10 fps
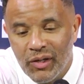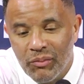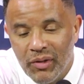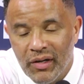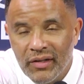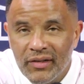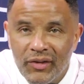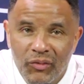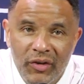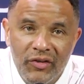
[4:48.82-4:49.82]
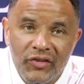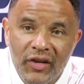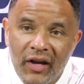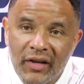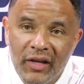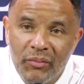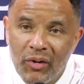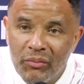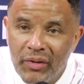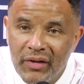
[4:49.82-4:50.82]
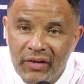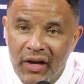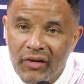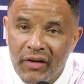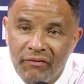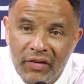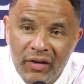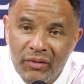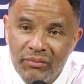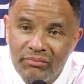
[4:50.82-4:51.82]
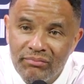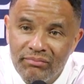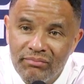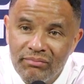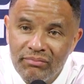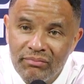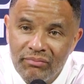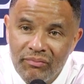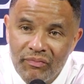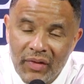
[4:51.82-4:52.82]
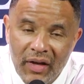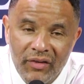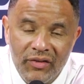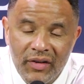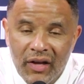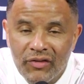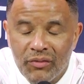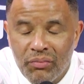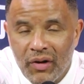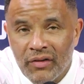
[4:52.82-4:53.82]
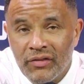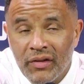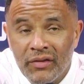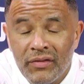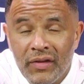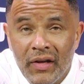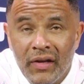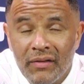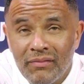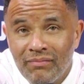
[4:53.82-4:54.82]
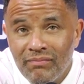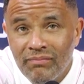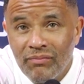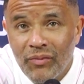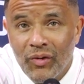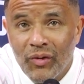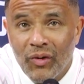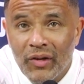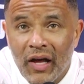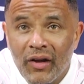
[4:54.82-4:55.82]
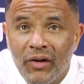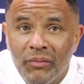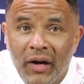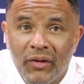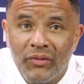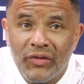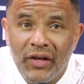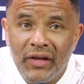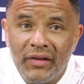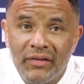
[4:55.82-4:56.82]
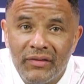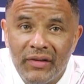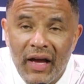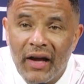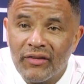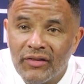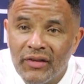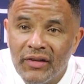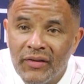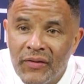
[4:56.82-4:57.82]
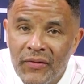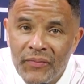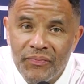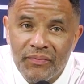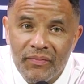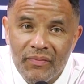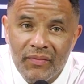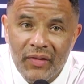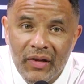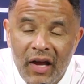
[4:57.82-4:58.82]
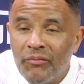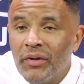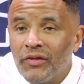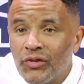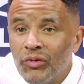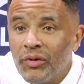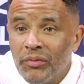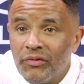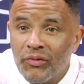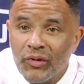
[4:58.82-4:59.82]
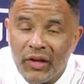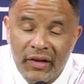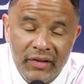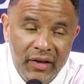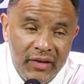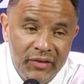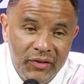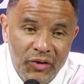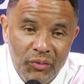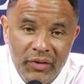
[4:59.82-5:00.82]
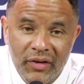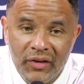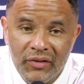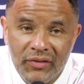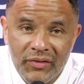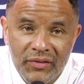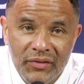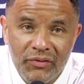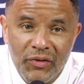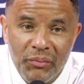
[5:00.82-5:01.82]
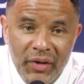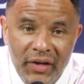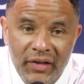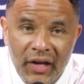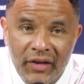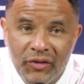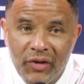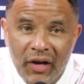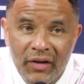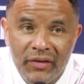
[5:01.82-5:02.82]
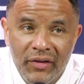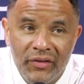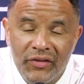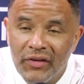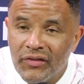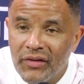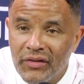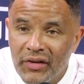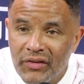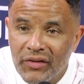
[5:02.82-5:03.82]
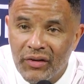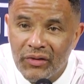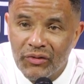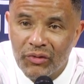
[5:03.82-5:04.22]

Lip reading: But we just got to keep on beating down that film. And see, that's the process that, you know, a lot of them, I don't think, actually have been through it before like that, you know, because for me, like, you got the attention to detail is